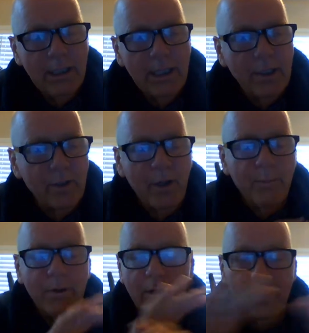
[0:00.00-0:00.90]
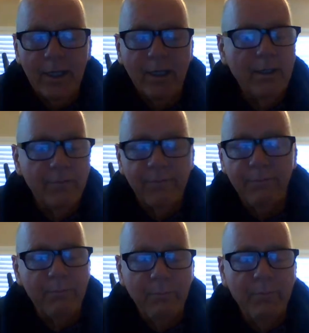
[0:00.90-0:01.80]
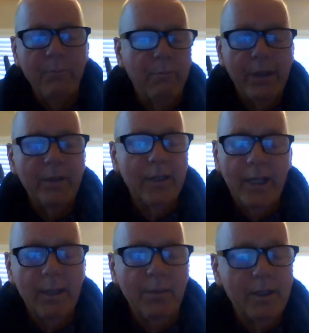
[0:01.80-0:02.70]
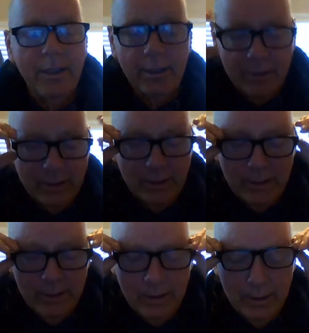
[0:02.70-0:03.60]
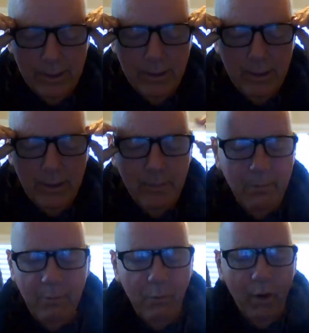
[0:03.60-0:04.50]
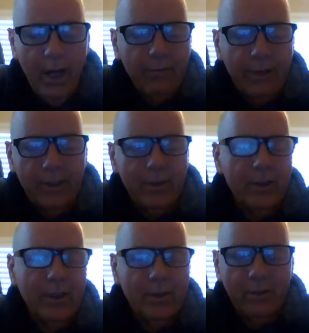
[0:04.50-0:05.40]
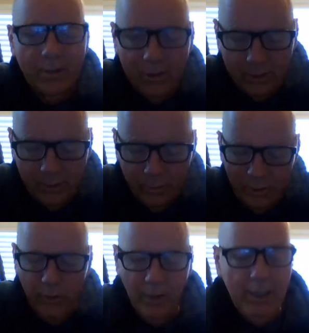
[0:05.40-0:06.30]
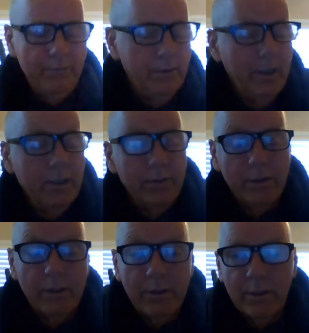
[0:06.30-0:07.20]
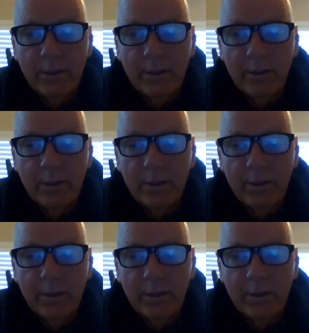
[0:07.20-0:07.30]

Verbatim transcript: It's all part of that better than mentality, and what I've got to say is essential and what you have isn't.